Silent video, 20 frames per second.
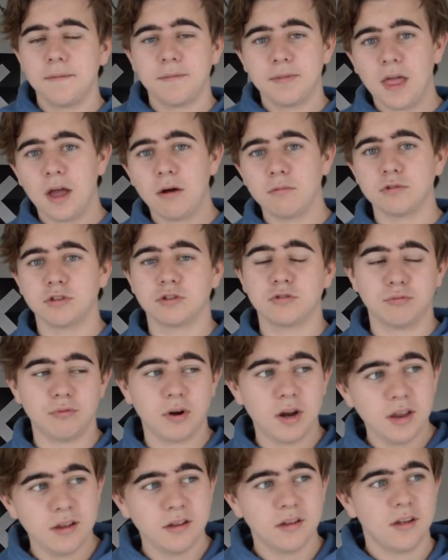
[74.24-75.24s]
that was
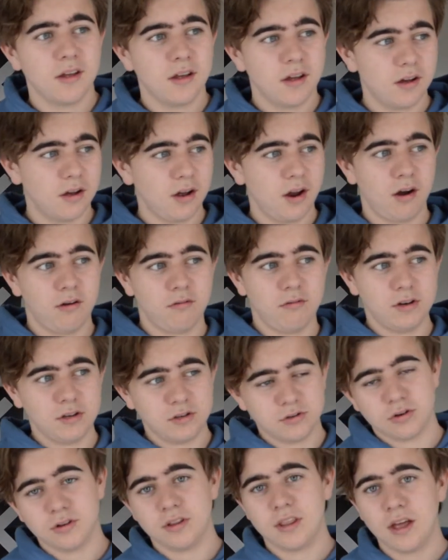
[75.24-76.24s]
great. I really
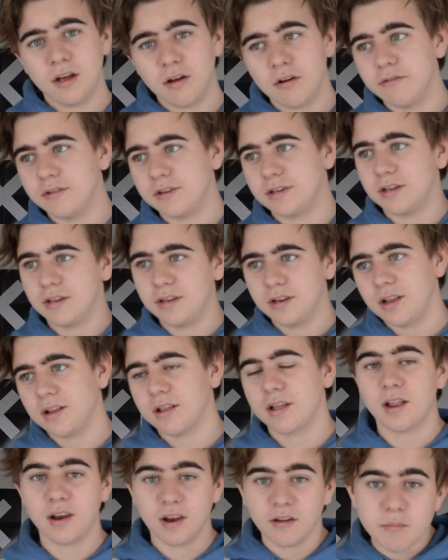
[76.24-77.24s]
enjoyed that, obviously.
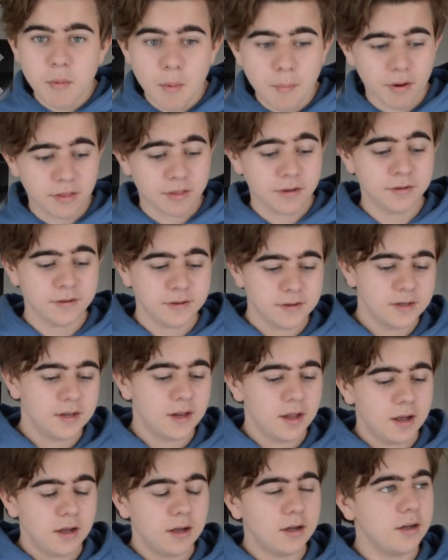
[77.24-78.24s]
I love my
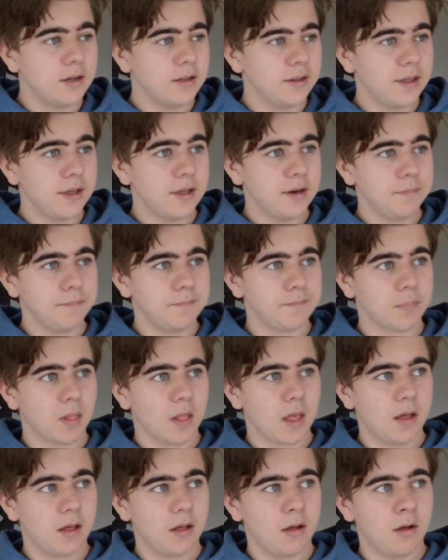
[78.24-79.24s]
brother. Then
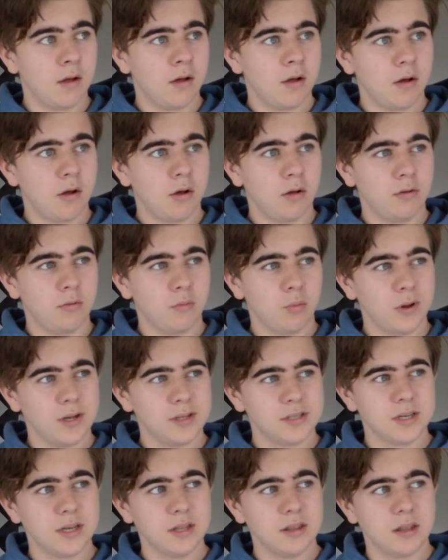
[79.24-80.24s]
on
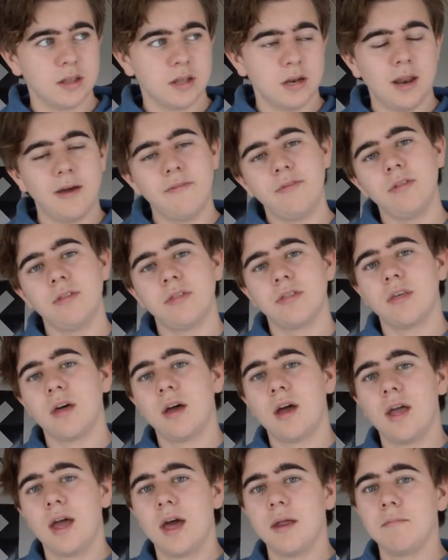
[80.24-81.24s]
Wednesday the 11th,
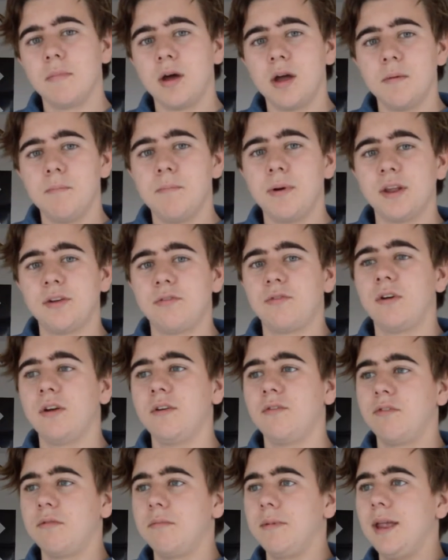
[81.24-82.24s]
I had my best friend
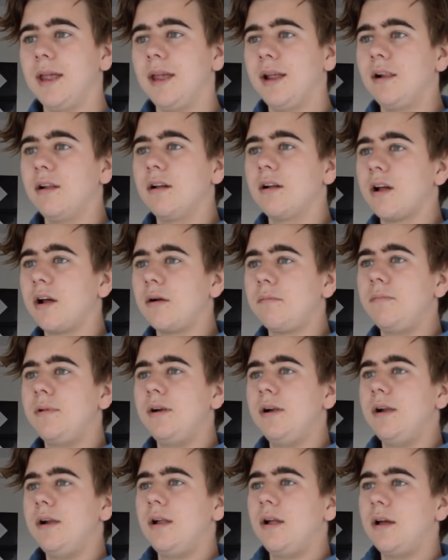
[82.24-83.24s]
from England come
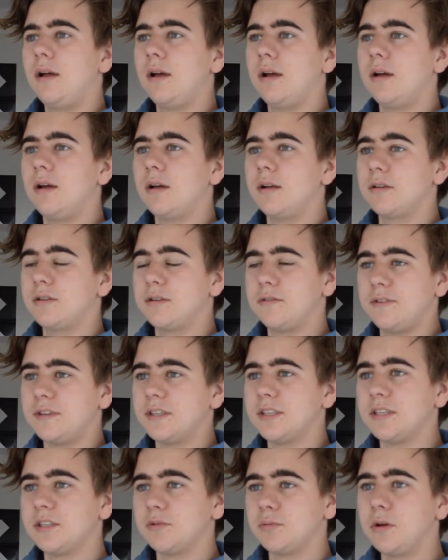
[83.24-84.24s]
to
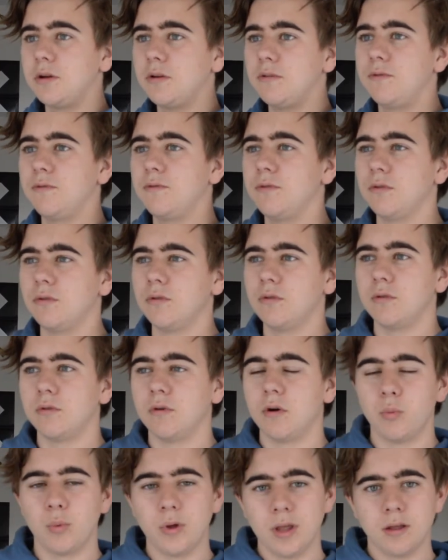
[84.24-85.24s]
visit as well for
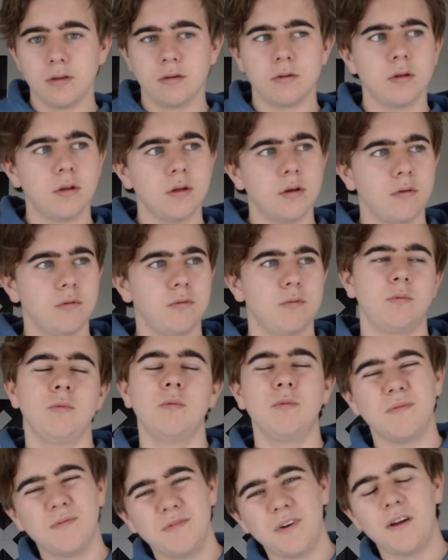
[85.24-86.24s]
a week, or
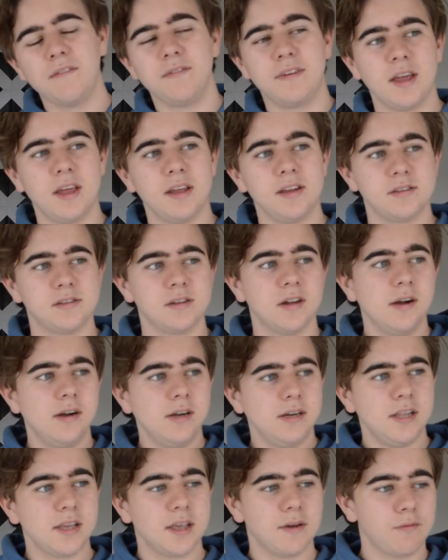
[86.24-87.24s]
5 days.
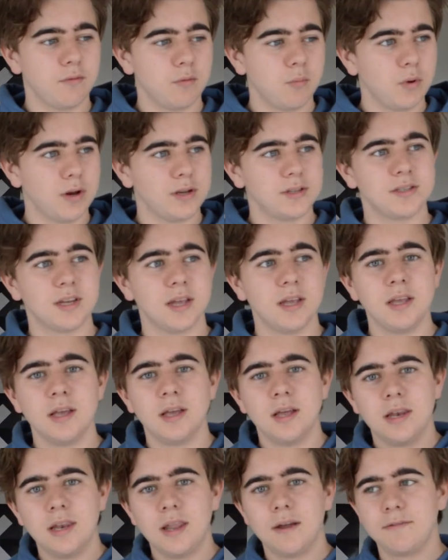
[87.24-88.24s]
He came from Wednesday,
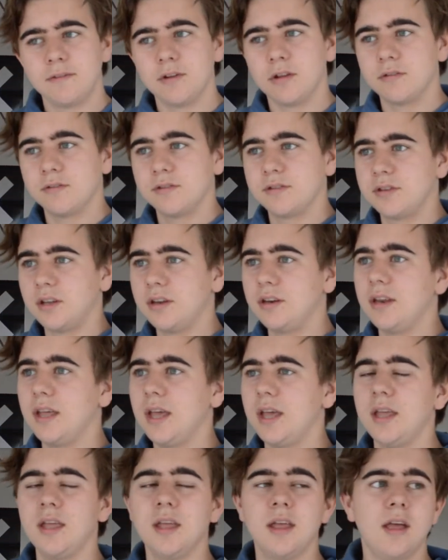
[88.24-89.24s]
left on
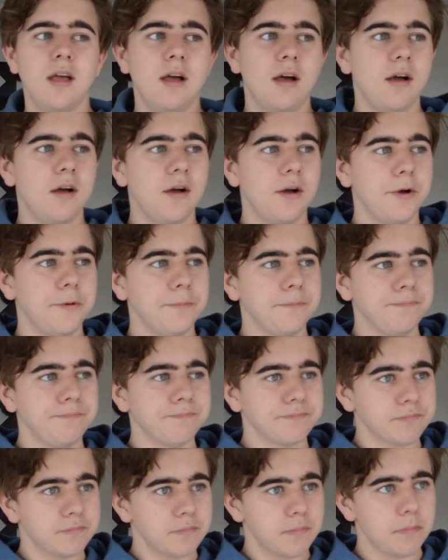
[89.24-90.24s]
Sunday.
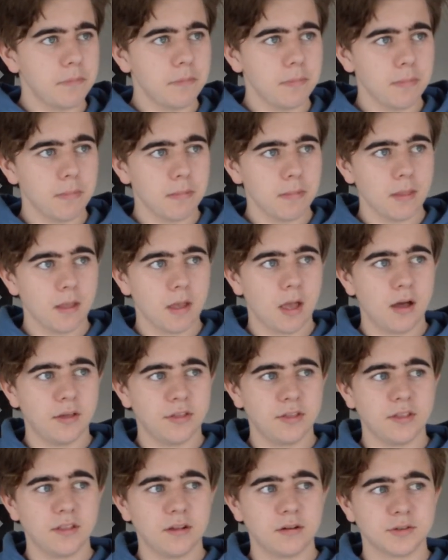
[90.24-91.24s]
I
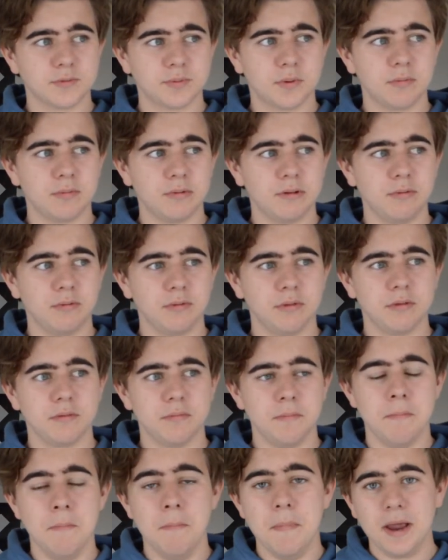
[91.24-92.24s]
think that was probably one of
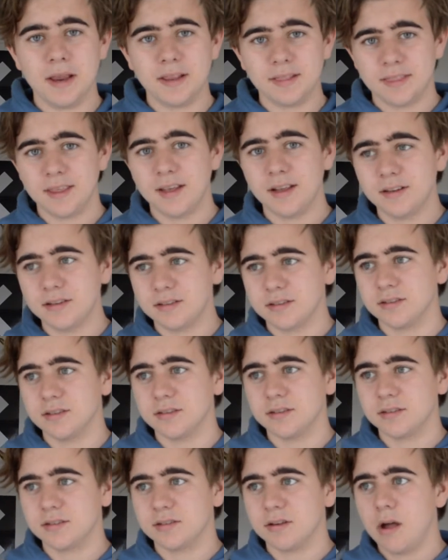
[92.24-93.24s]
the main things,
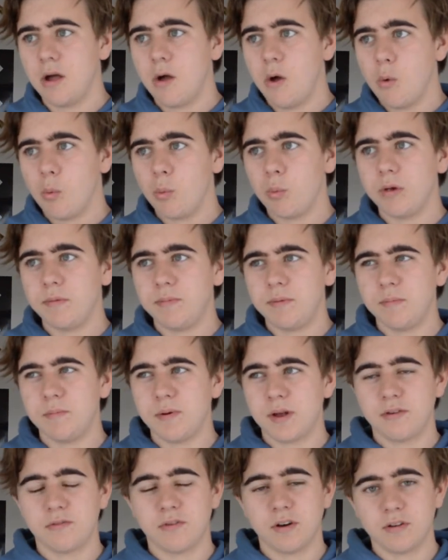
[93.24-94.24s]
because we've been
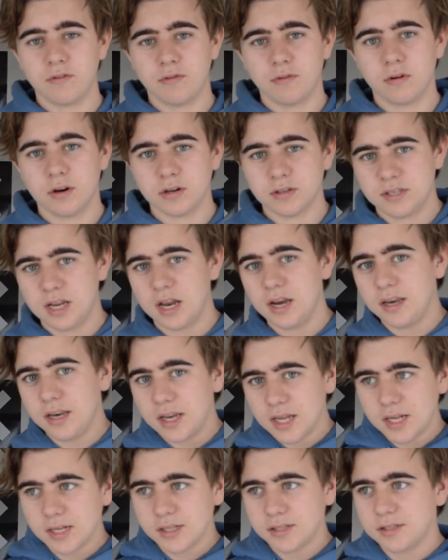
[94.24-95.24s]
best friends for around 10
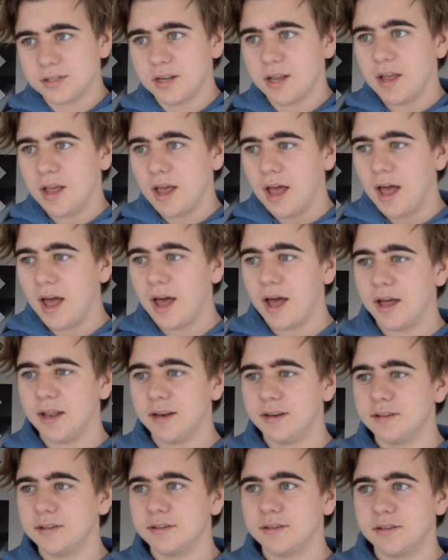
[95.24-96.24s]
years,
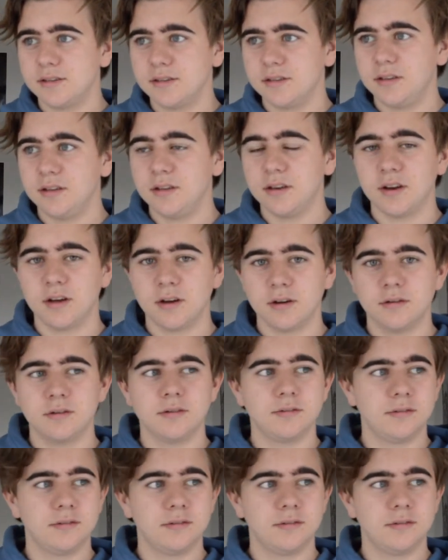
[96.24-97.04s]
and you know,